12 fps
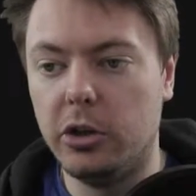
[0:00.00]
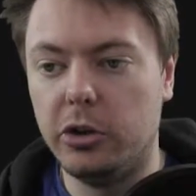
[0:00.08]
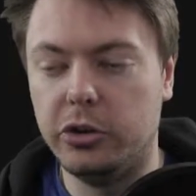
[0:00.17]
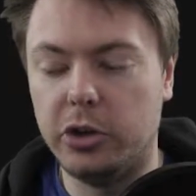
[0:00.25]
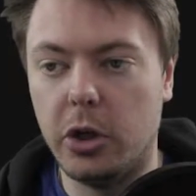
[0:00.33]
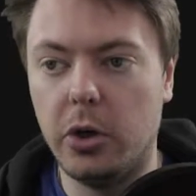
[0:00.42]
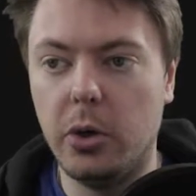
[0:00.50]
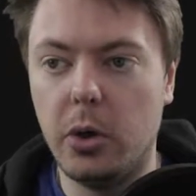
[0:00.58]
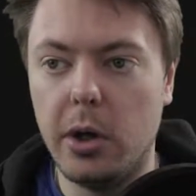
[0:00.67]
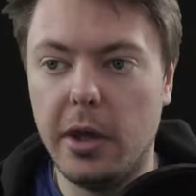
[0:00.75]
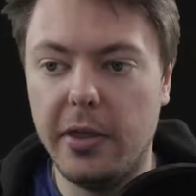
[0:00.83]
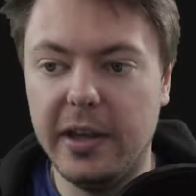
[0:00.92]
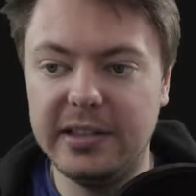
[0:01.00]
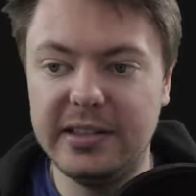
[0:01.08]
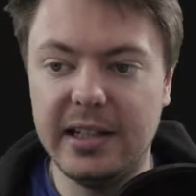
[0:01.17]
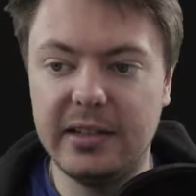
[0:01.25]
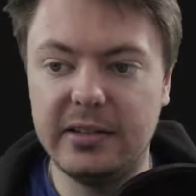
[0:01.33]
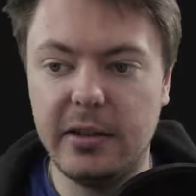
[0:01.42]
So this
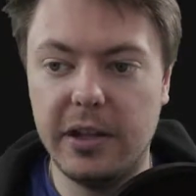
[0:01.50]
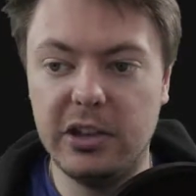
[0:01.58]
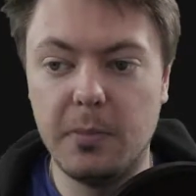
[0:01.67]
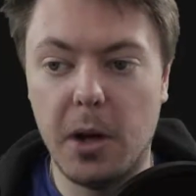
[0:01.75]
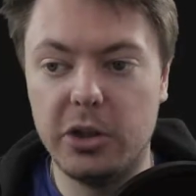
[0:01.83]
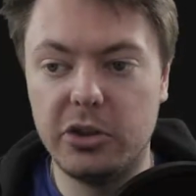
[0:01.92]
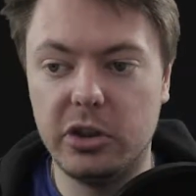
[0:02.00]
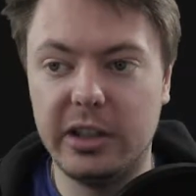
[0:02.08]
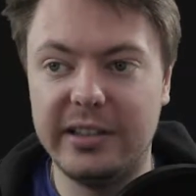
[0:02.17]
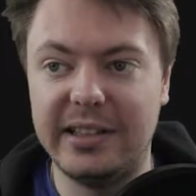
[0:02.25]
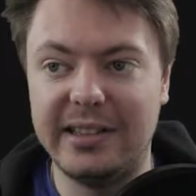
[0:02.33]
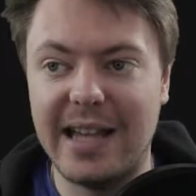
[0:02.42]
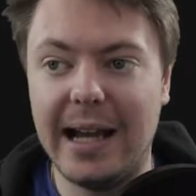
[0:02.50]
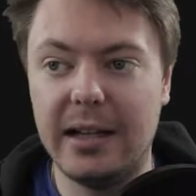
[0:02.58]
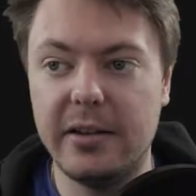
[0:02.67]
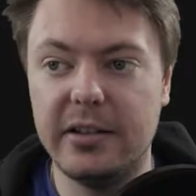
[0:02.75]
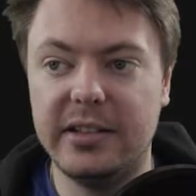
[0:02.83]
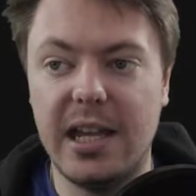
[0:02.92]
module is
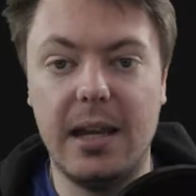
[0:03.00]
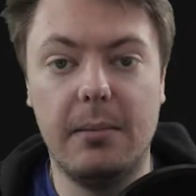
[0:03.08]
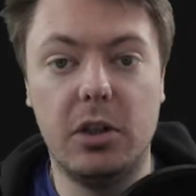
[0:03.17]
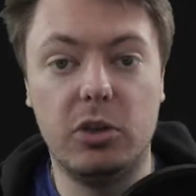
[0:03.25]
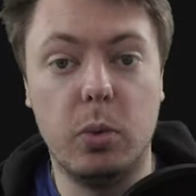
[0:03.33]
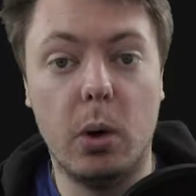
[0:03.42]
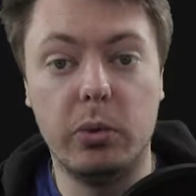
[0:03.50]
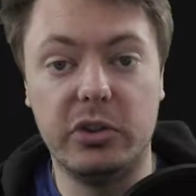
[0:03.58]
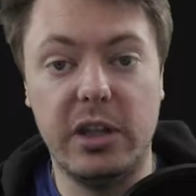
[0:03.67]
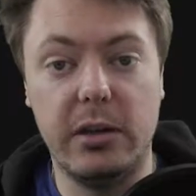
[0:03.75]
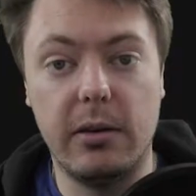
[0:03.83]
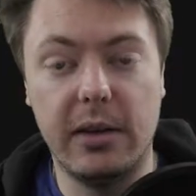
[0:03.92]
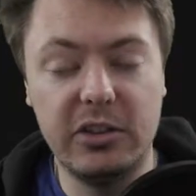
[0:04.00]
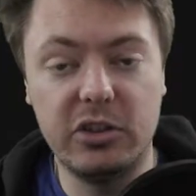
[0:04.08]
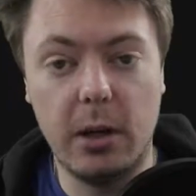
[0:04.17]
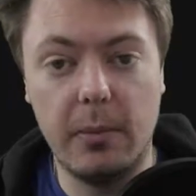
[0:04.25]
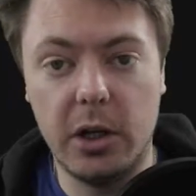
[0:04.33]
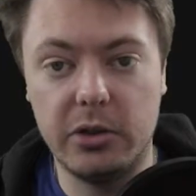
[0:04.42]
exactly the same as what was in
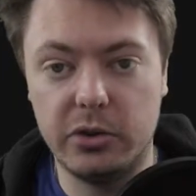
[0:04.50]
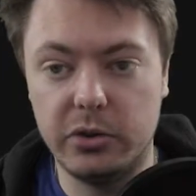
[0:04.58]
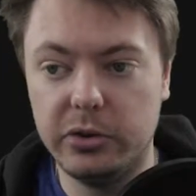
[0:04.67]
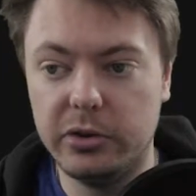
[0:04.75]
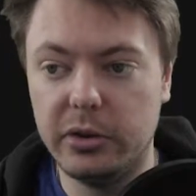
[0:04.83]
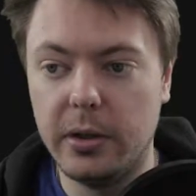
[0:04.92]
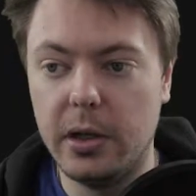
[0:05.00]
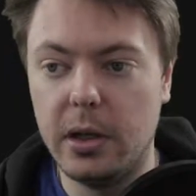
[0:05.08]
this.modules,